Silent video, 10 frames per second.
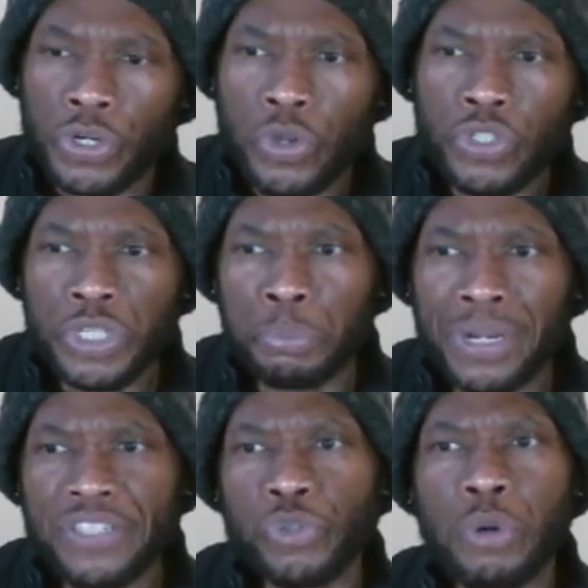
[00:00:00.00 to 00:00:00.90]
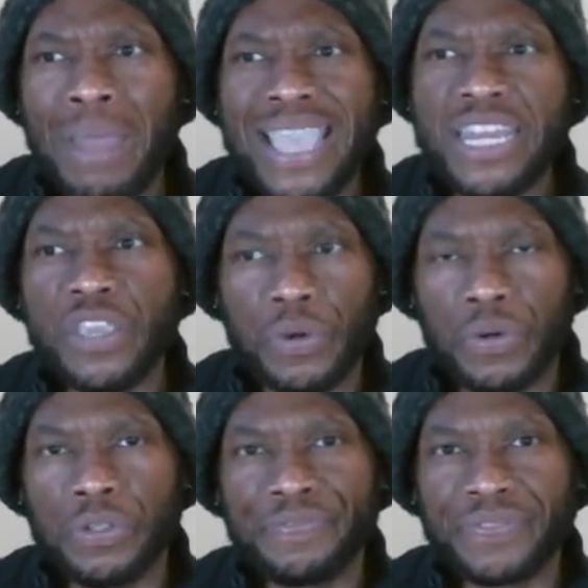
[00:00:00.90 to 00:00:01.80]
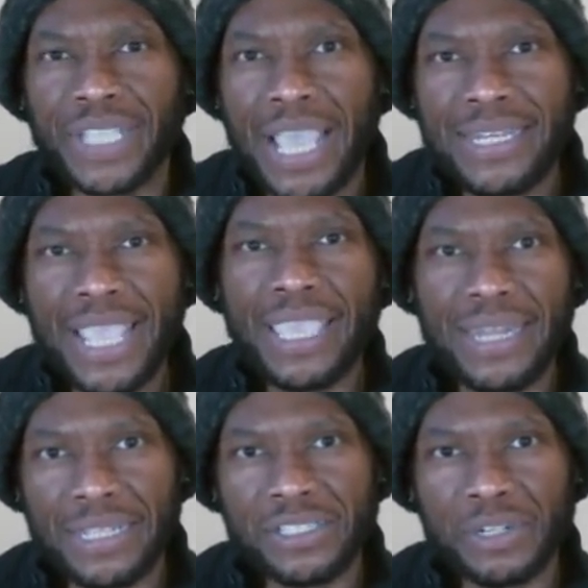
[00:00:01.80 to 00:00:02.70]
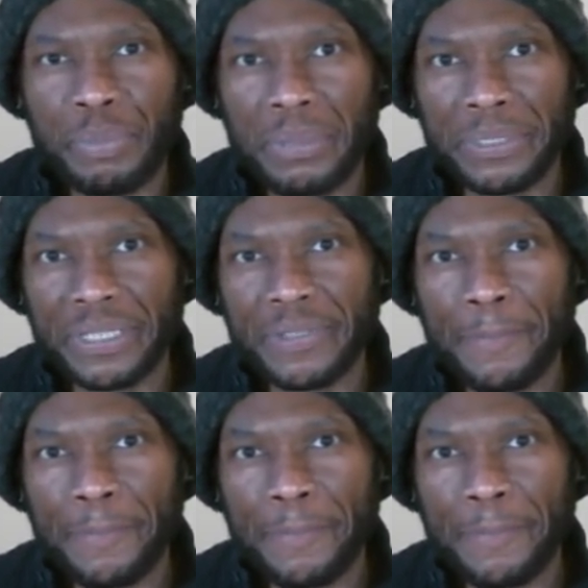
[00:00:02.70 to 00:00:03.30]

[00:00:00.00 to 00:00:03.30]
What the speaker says: a no-deal Brexit or my deal? And taking that to the public.